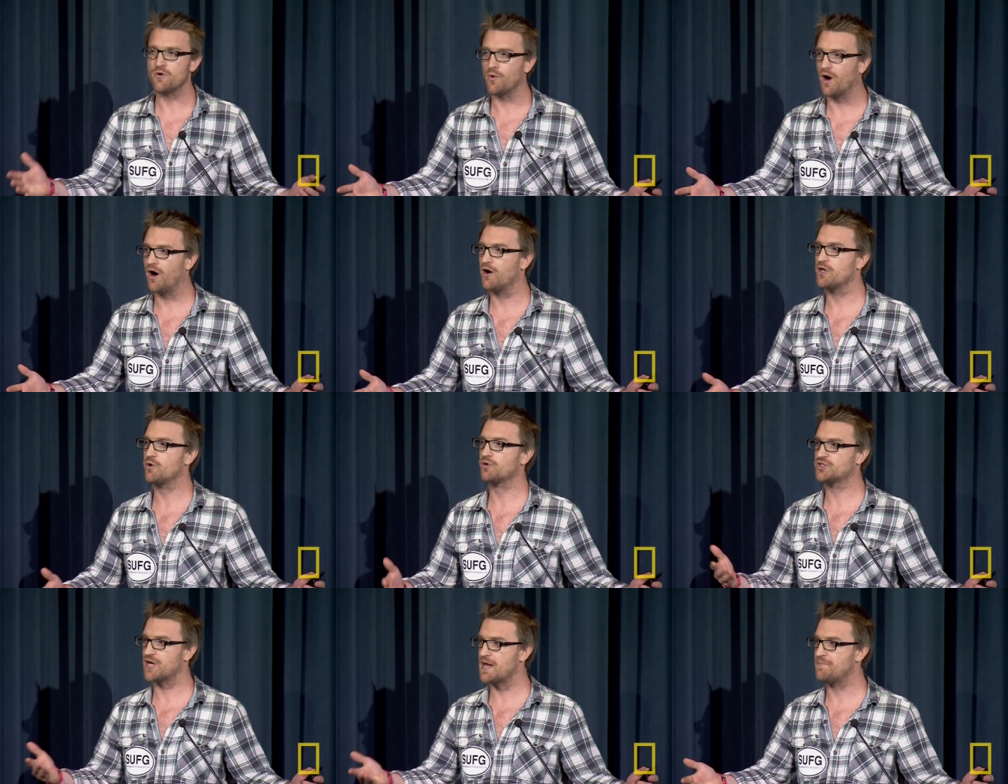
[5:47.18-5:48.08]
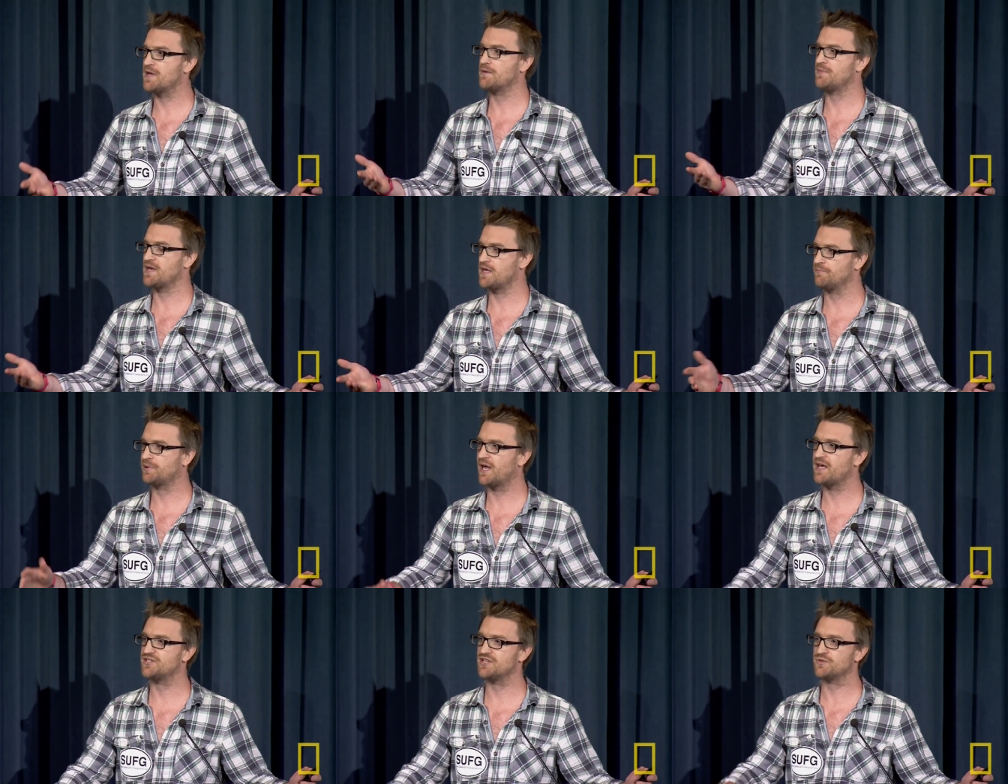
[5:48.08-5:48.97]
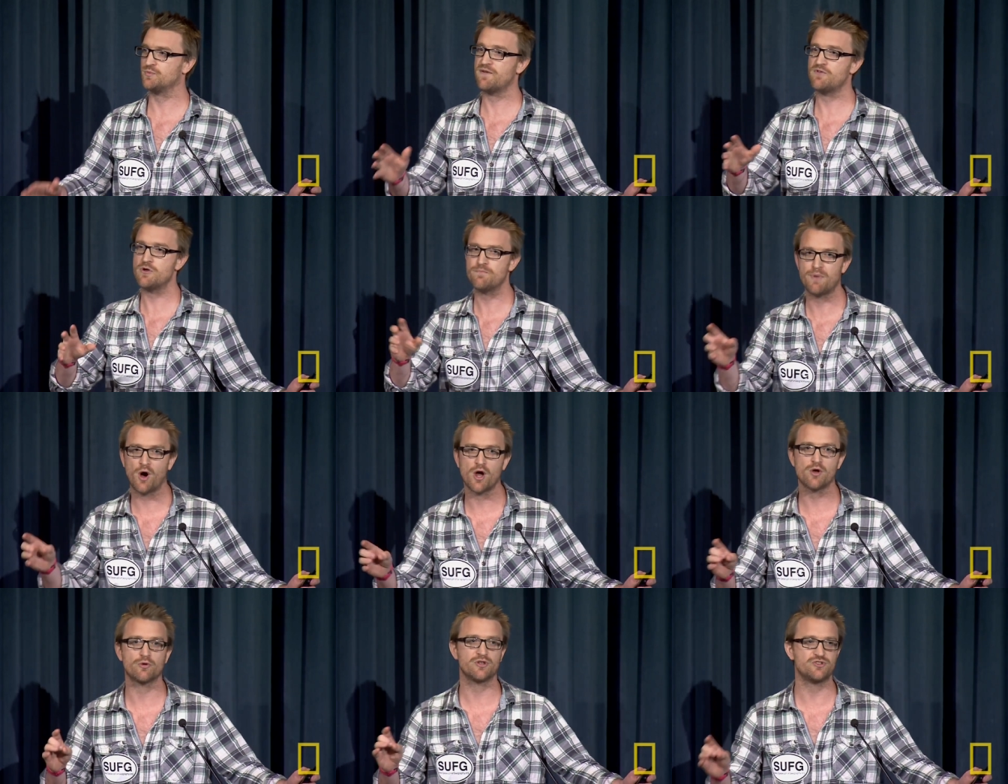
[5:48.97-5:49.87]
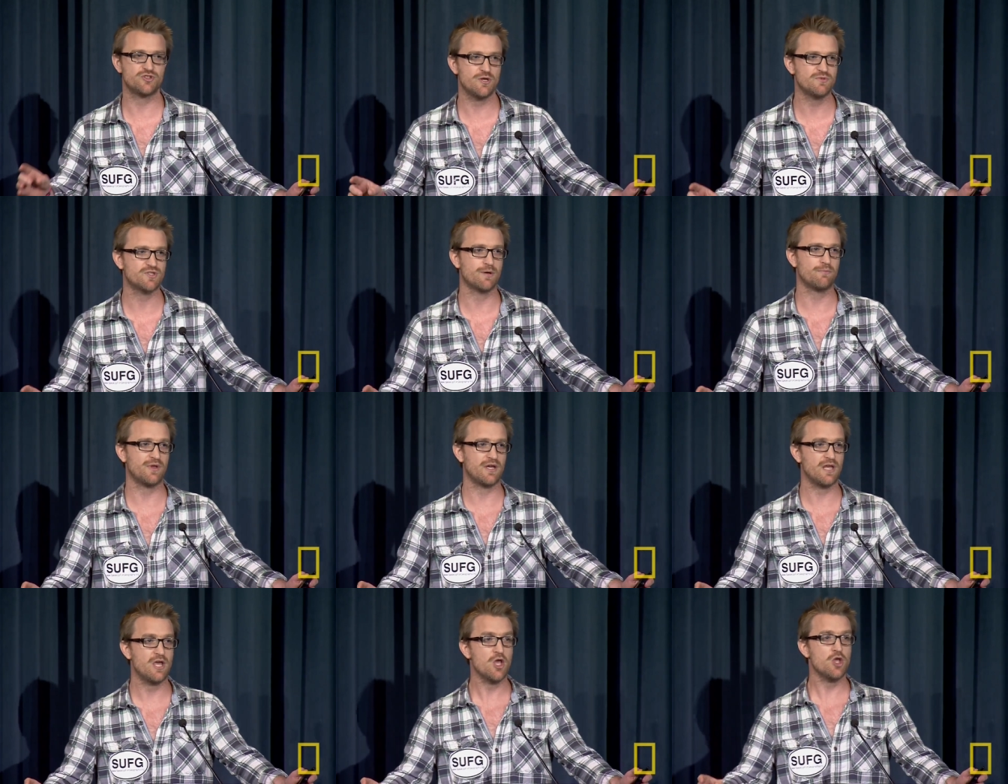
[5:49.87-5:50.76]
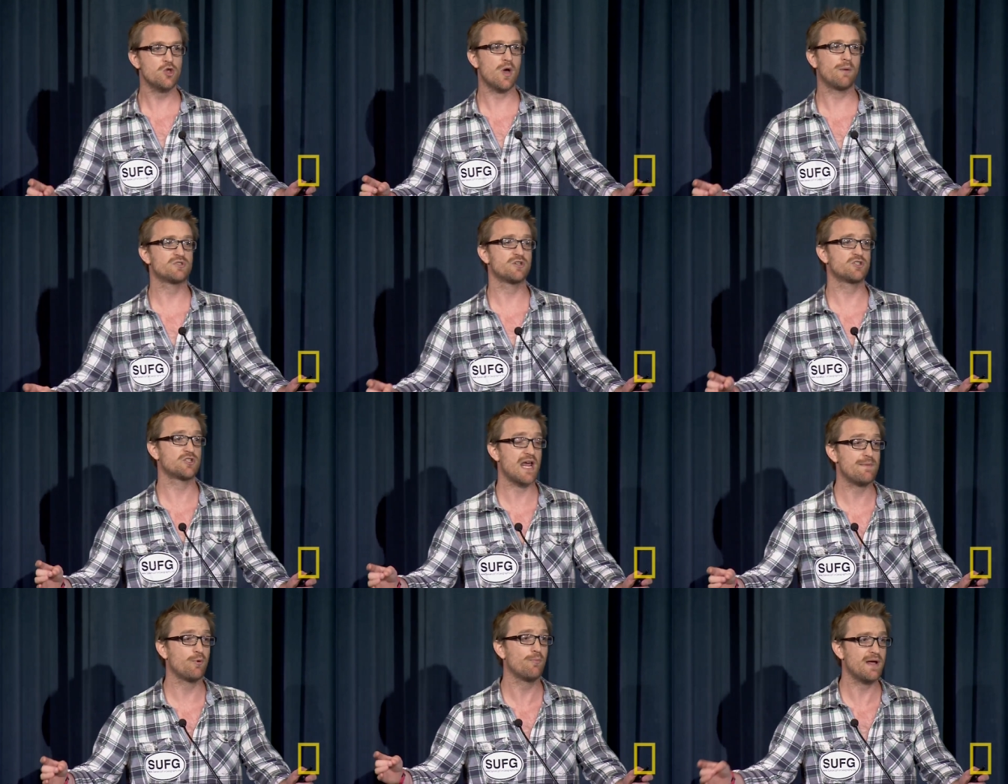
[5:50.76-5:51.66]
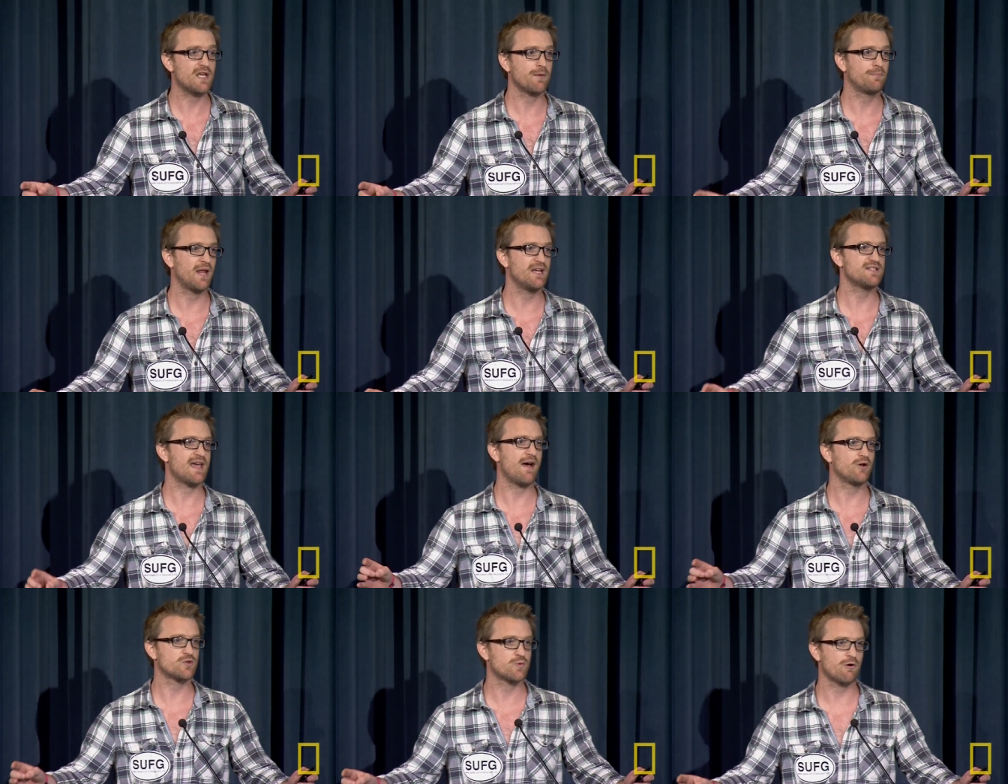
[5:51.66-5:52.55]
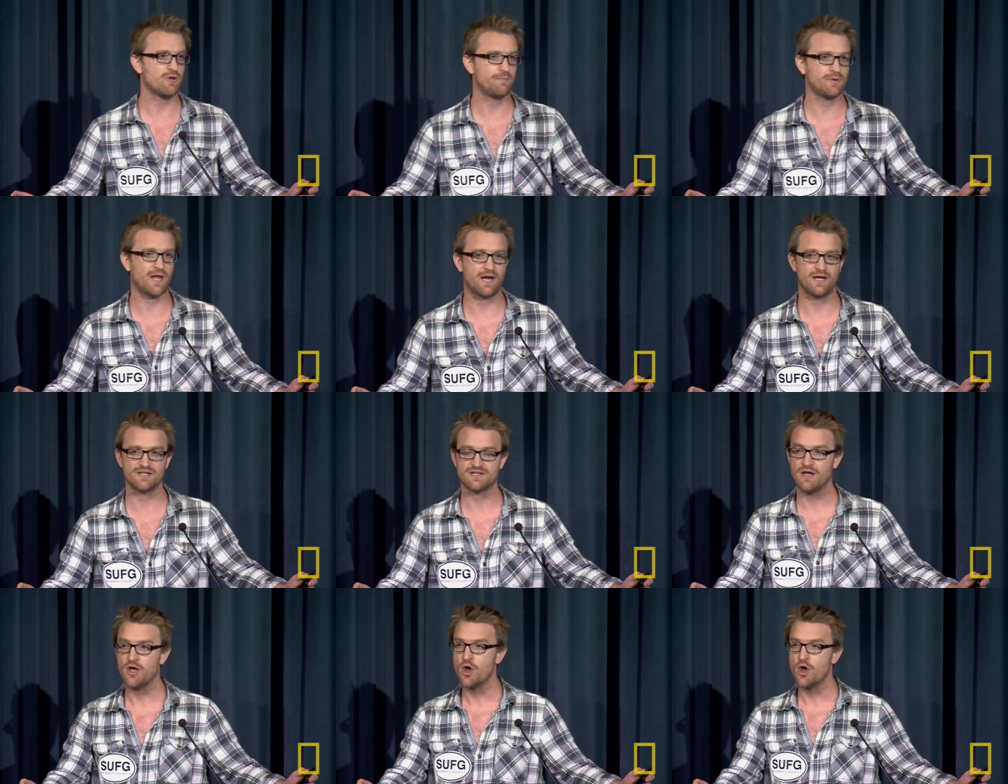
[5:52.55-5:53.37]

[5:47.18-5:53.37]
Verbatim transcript: you are, you're shaping and making places. And whenever you buy or consume something, you help to shape or make a place elsewhere on the planet.